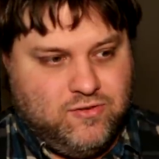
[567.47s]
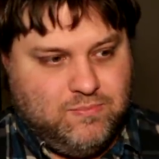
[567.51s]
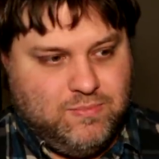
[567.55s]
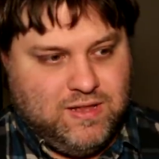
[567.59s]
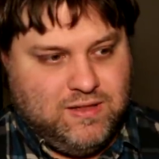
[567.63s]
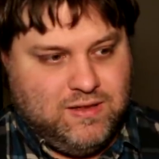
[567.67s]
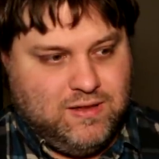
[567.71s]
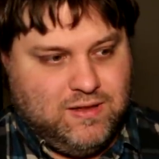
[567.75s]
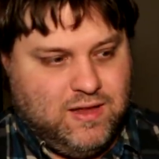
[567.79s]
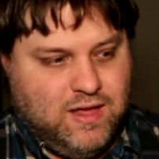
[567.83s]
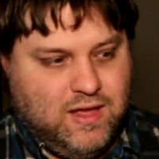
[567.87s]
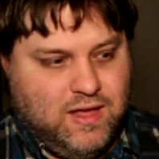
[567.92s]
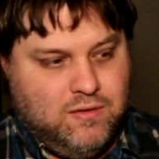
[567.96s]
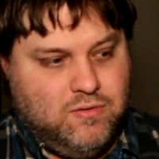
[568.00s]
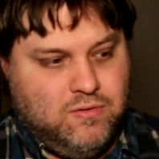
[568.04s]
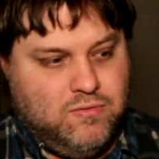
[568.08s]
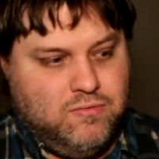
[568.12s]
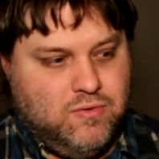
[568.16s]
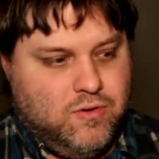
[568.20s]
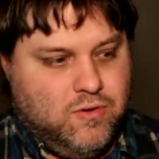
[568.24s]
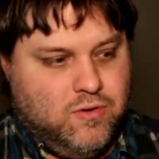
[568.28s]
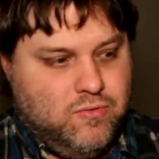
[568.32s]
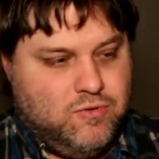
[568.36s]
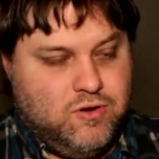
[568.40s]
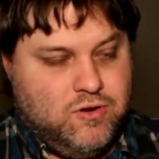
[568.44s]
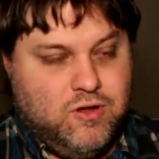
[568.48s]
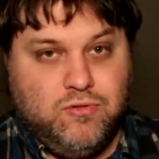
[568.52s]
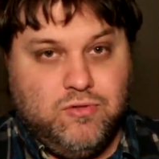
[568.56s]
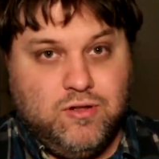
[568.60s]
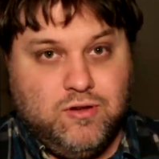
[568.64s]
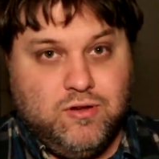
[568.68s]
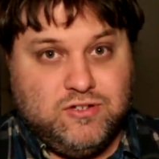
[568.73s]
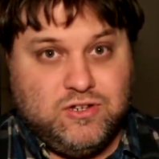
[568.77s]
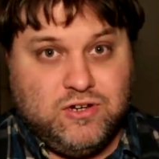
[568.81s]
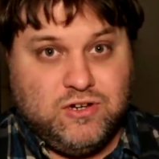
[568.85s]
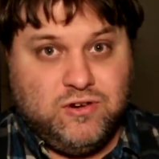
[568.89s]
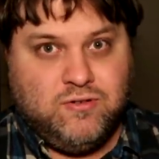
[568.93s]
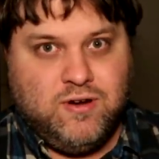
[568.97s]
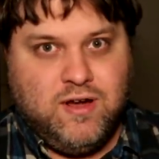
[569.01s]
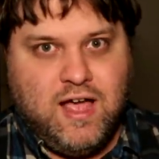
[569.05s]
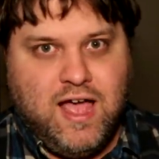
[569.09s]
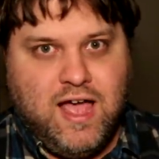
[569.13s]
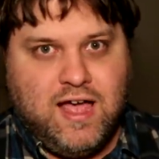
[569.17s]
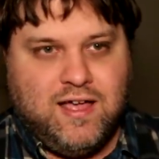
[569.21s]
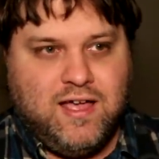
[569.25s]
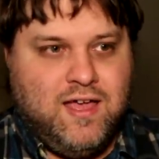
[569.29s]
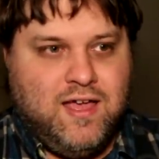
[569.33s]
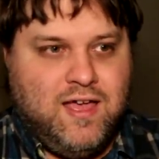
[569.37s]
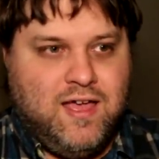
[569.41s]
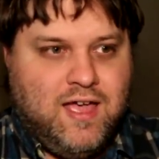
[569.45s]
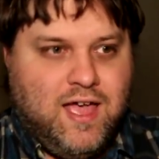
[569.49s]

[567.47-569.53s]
but, you know, oh no, there's a crack,